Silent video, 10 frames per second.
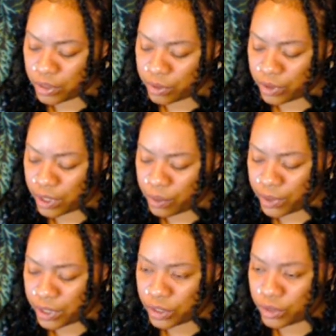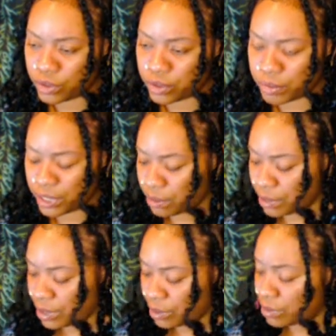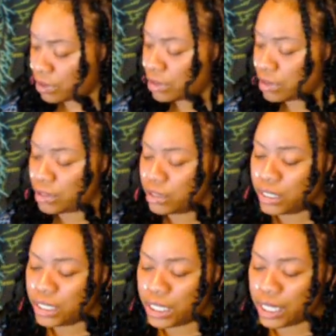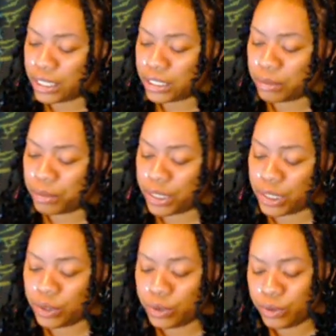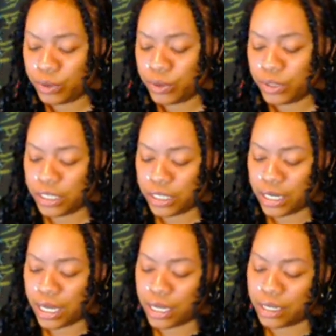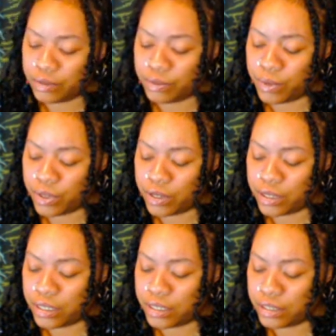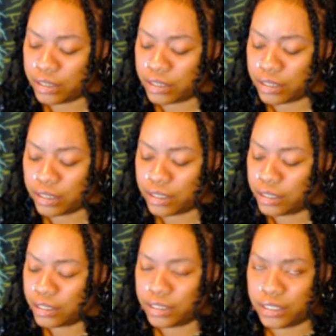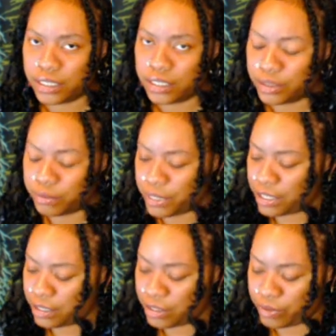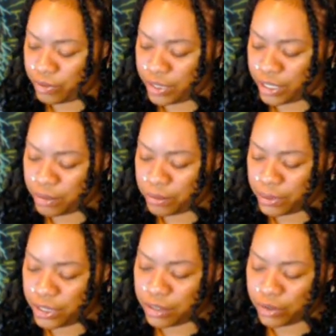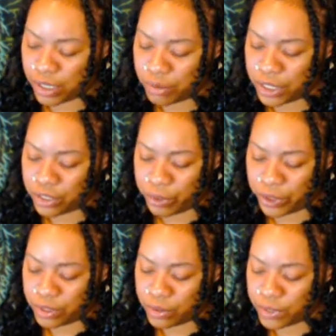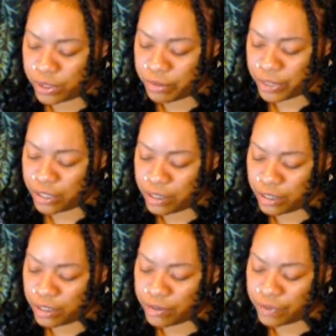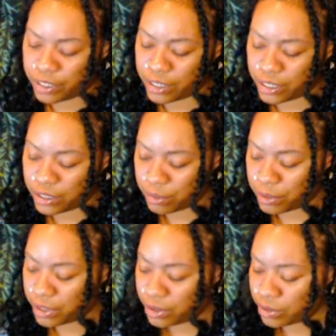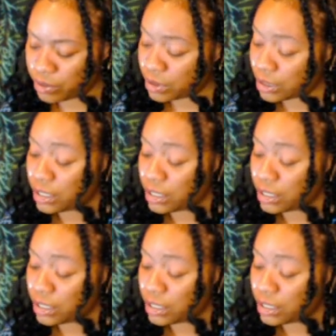What do they want to speak about? The Ace of Pentacles, the Nine of Wands. Judgment and the Three of Cups. Please don't tell me this person wants money. The Ace of Pentacles.